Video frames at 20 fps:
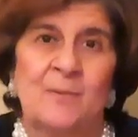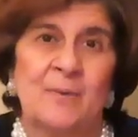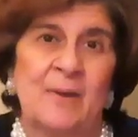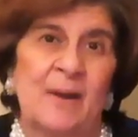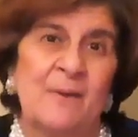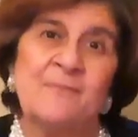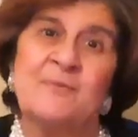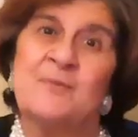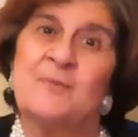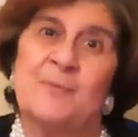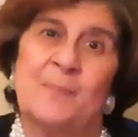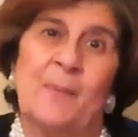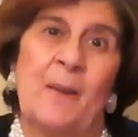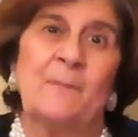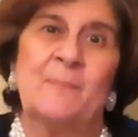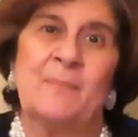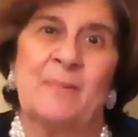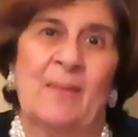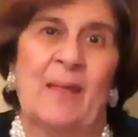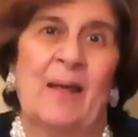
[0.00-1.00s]
We have to
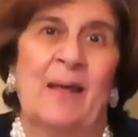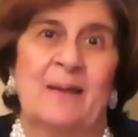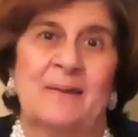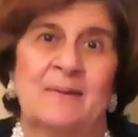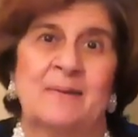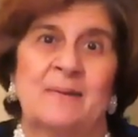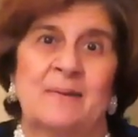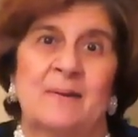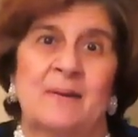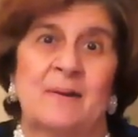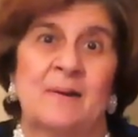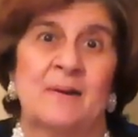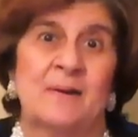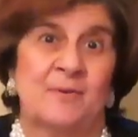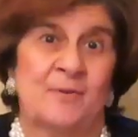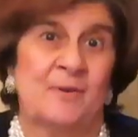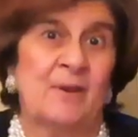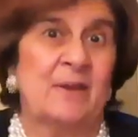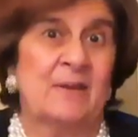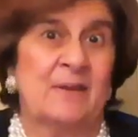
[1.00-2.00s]
remember that a
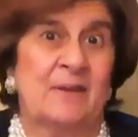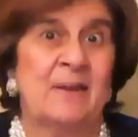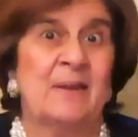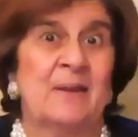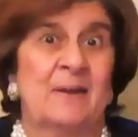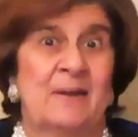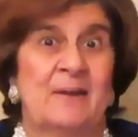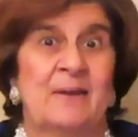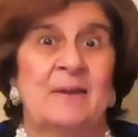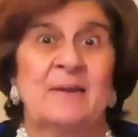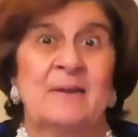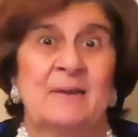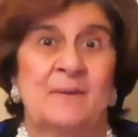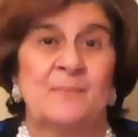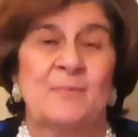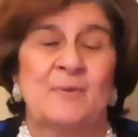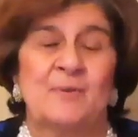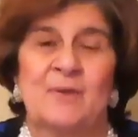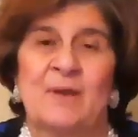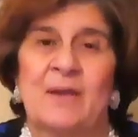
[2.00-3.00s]
great deal in
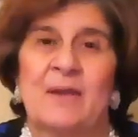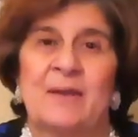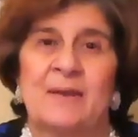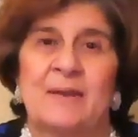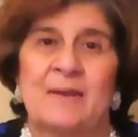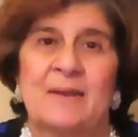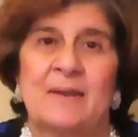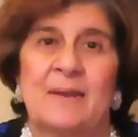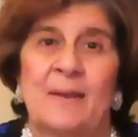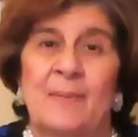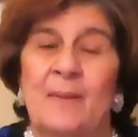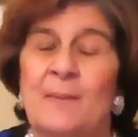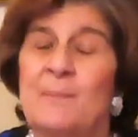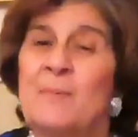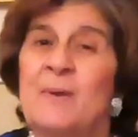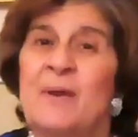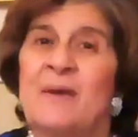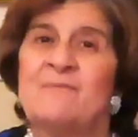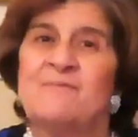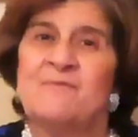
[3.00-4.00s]
communicating. And
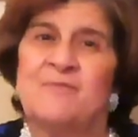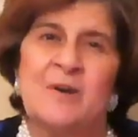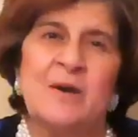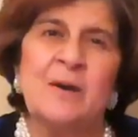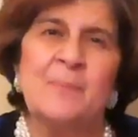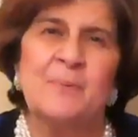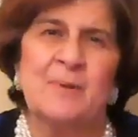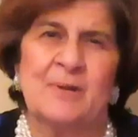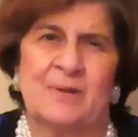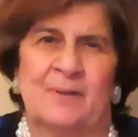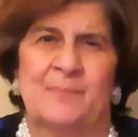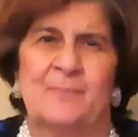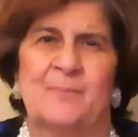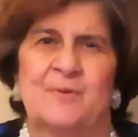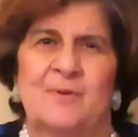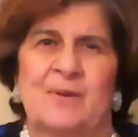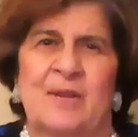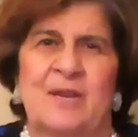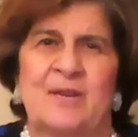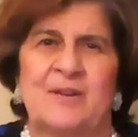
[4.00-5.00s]
then we have verbal
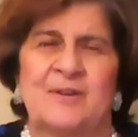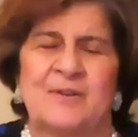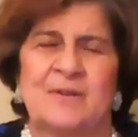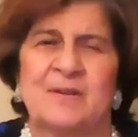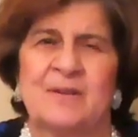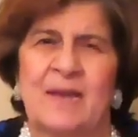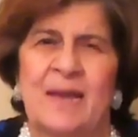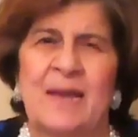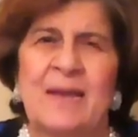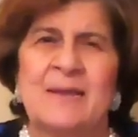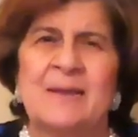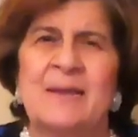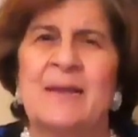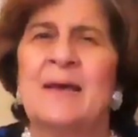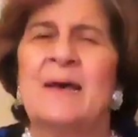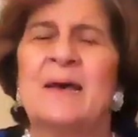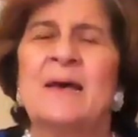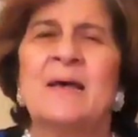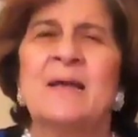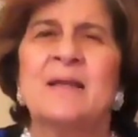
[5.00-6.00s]
communication.
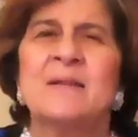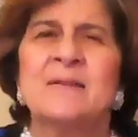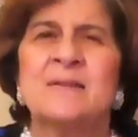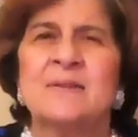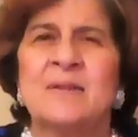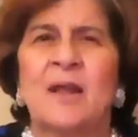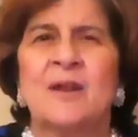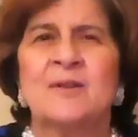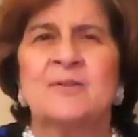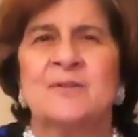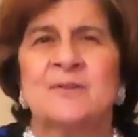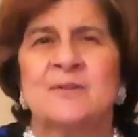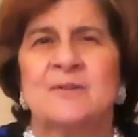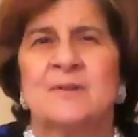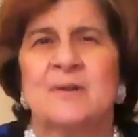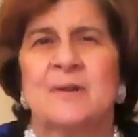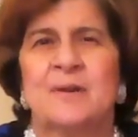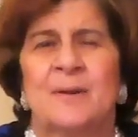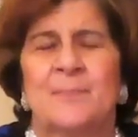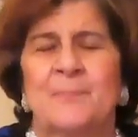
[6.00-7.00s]
Again, such
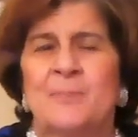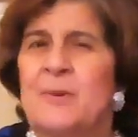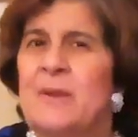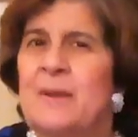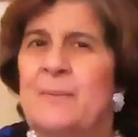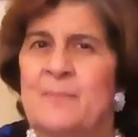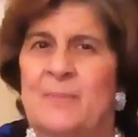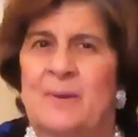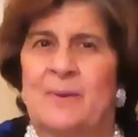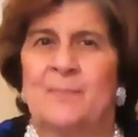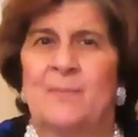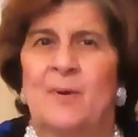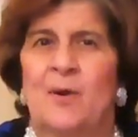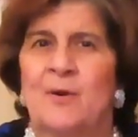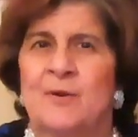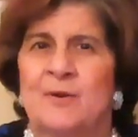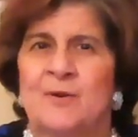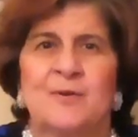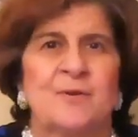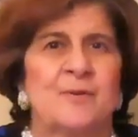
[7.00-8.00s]
a premium
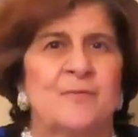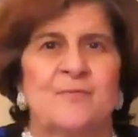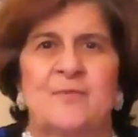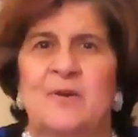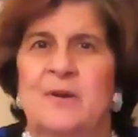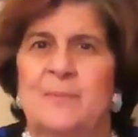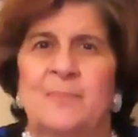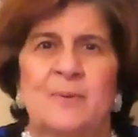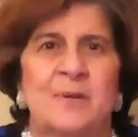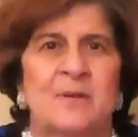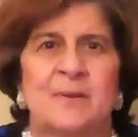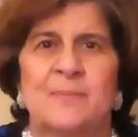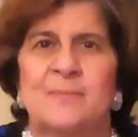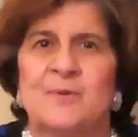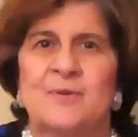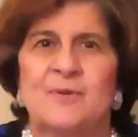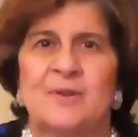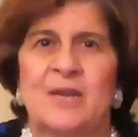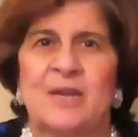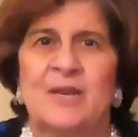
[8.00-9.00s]
on good verbal
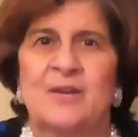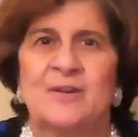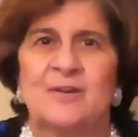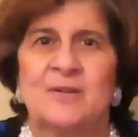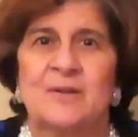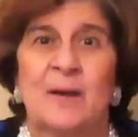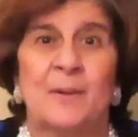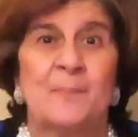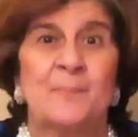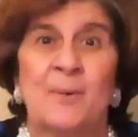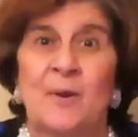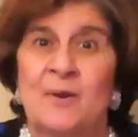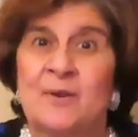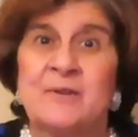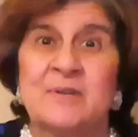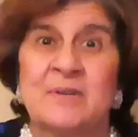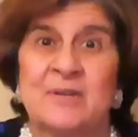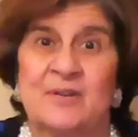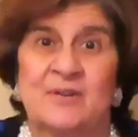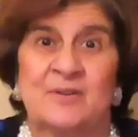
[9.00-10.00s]
communication. Our
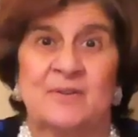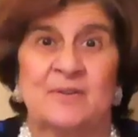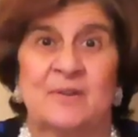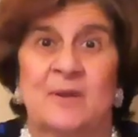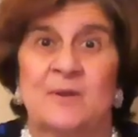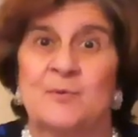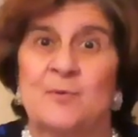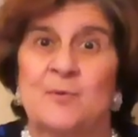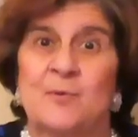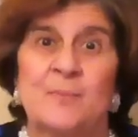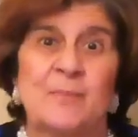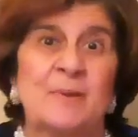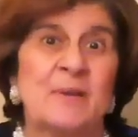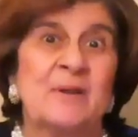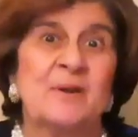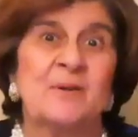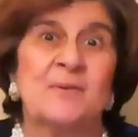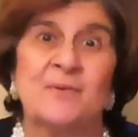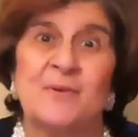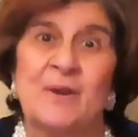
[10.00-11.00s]
politicians are normally
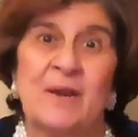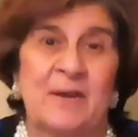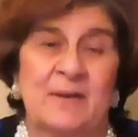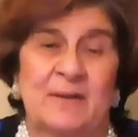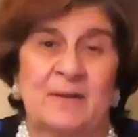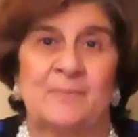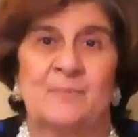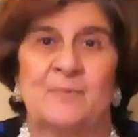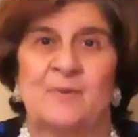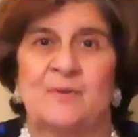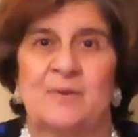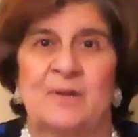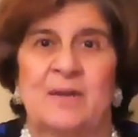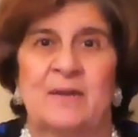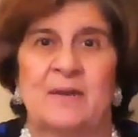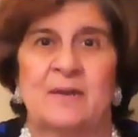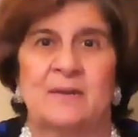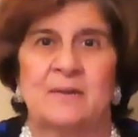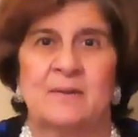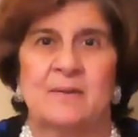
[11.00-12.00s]
great
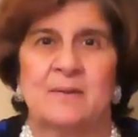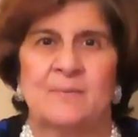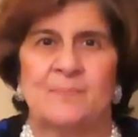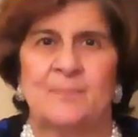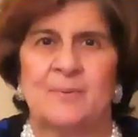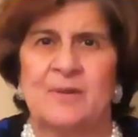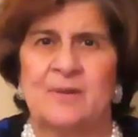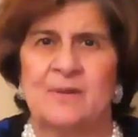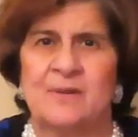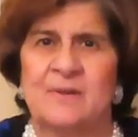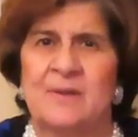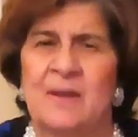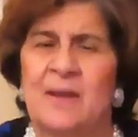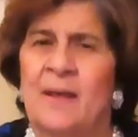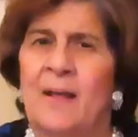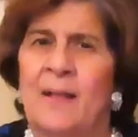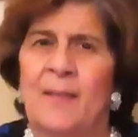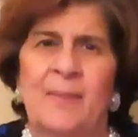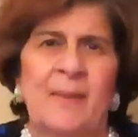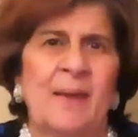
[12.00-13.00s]
communicators because
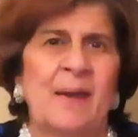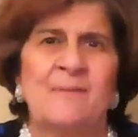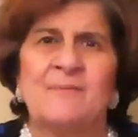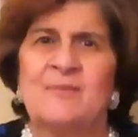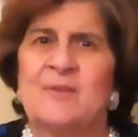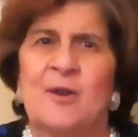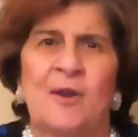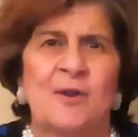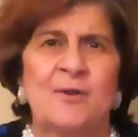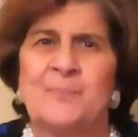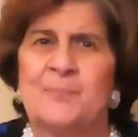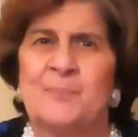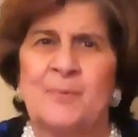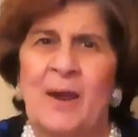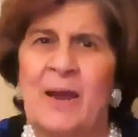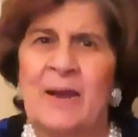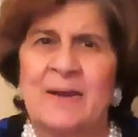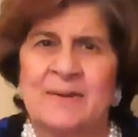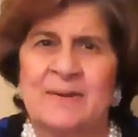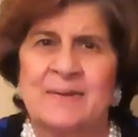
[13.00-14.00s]
they have a lot of
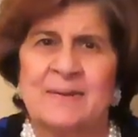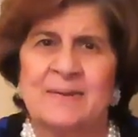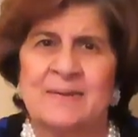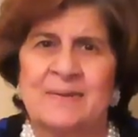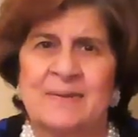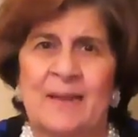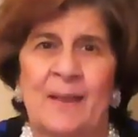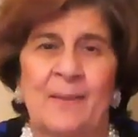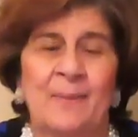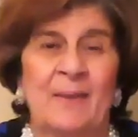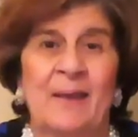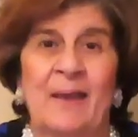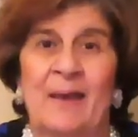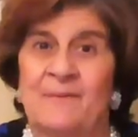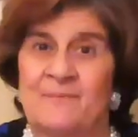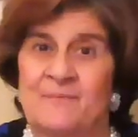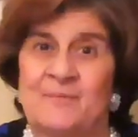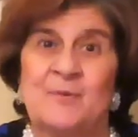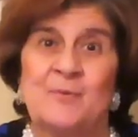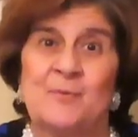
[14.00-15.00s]
practice and they have to